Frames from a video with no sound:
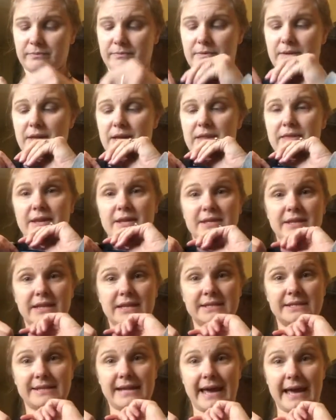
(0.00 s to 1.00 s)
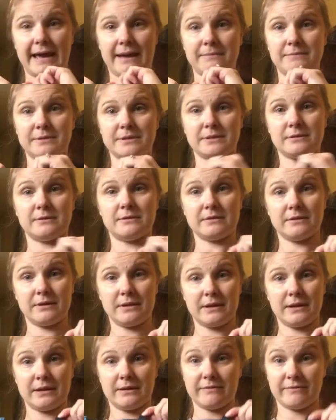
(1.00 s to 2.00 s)
and then these tabs.
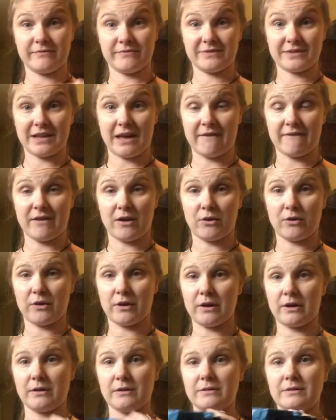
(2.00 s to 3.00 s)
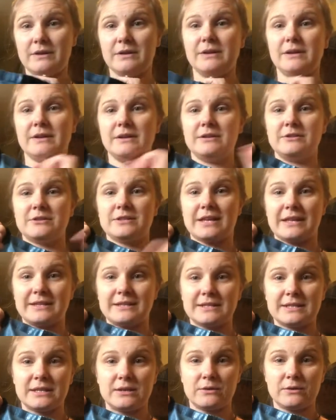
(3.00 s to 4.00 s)
It's got Velcro. She's got this
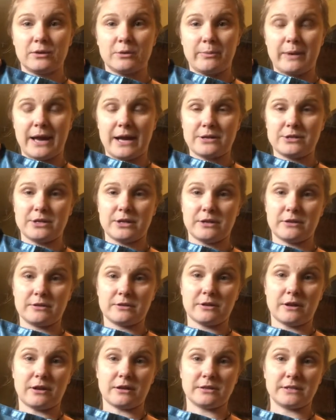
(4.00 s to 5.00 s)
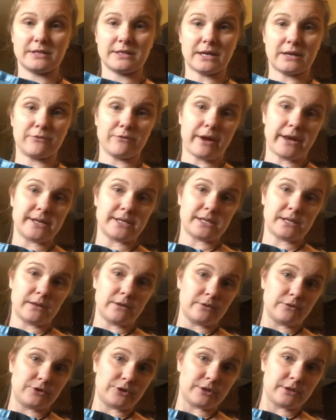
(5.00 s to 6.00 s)
cute little patch here. It's called Sunrise
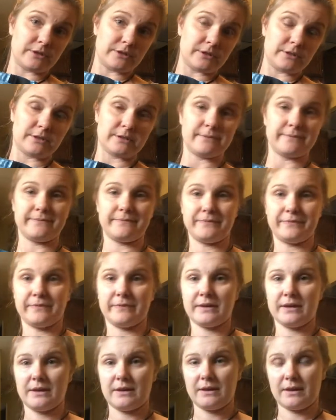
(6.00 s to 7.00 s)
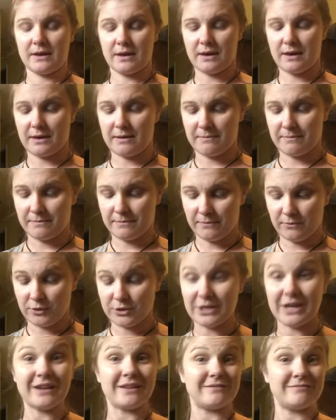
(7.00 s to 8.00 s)
Solutions, which
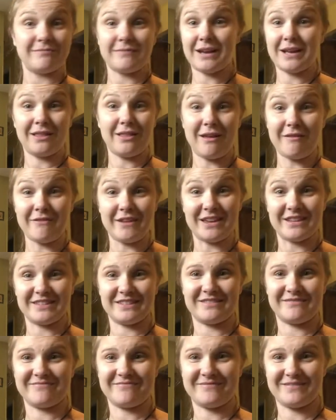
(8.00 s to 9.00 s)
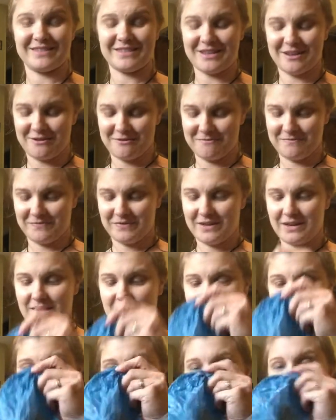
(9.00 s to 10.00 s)
I love it. So
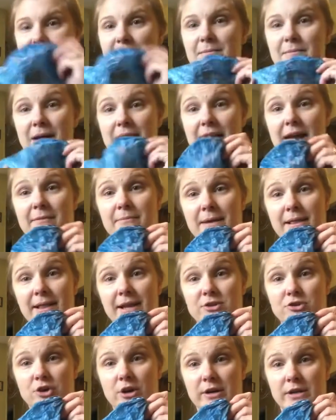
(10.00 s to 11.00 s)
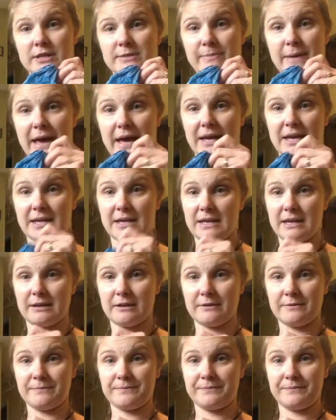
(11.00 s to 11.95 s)
I have my electronics bag in here,